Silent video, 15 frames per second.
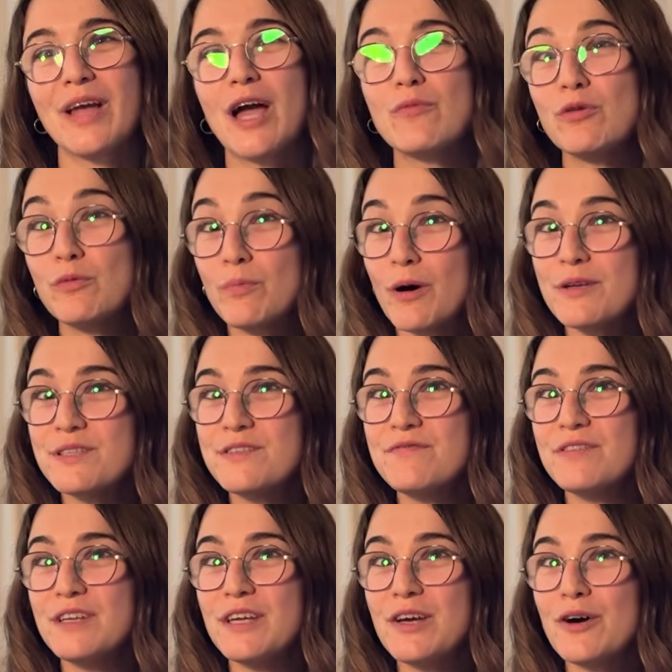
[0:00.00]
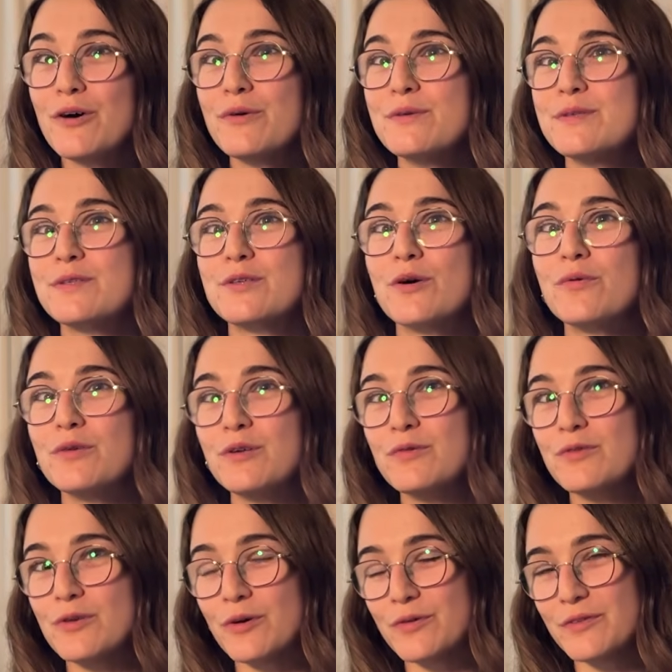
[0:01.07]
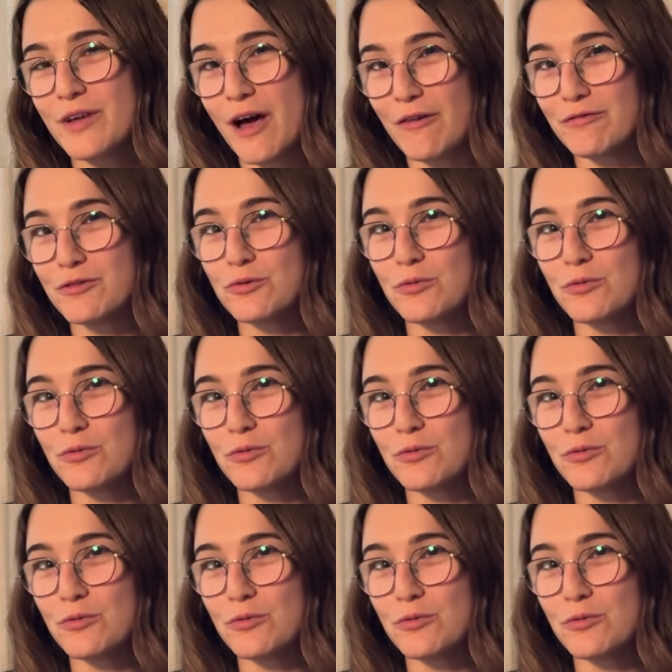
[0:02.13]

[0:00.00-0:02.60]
I will pause the video so you don't have to